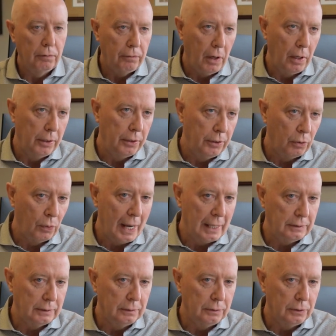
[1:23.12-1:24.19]
follow the
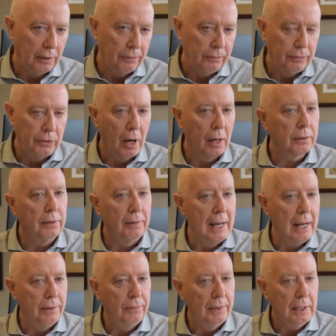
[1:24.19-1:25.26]
directions of Dr.
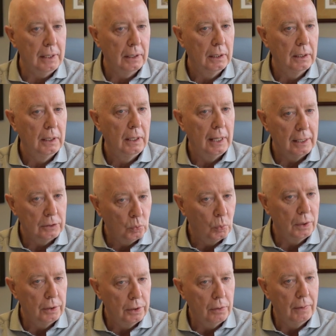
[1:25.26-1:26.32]
Henry, as
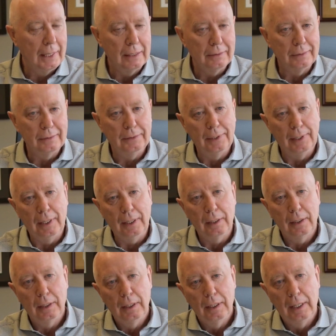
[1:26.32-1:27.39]
we're doing as a city,
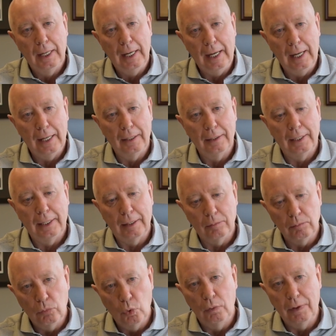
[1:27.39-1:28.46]
and
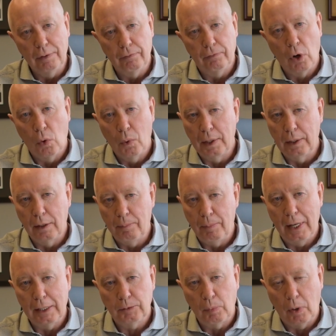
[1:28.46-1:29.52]
moving forward in the
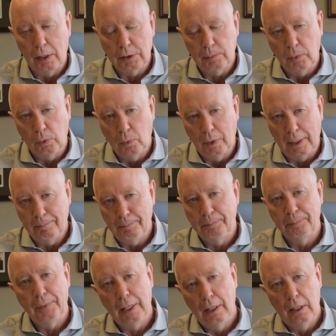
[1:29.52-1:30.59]
best possible way.
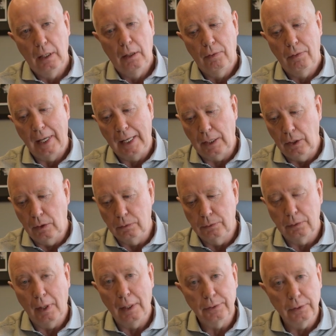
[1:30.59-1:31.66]
Thank you.
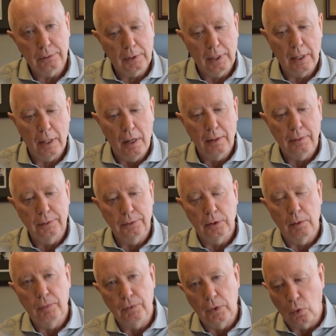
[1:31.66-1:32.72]
So I'll just get on to
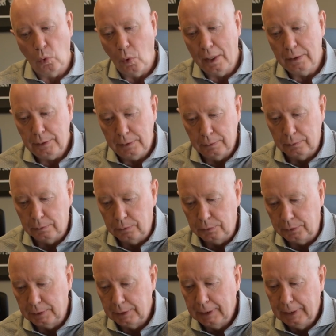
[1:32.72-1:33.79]
some of your
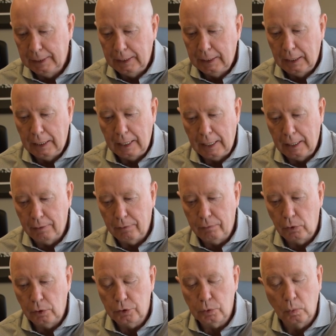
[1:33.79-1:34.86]
questions. The
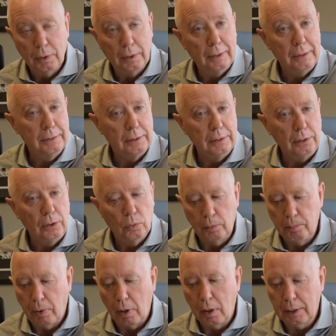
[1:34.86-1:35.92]
first one is to do
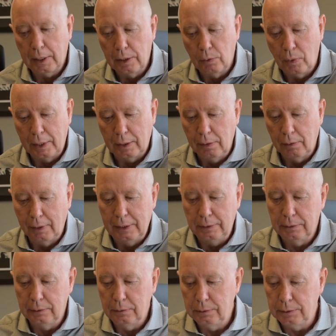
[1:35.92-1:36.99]
with parking
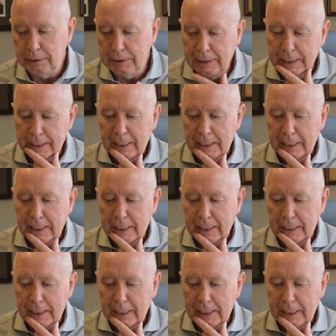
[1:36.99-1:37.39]
regulations,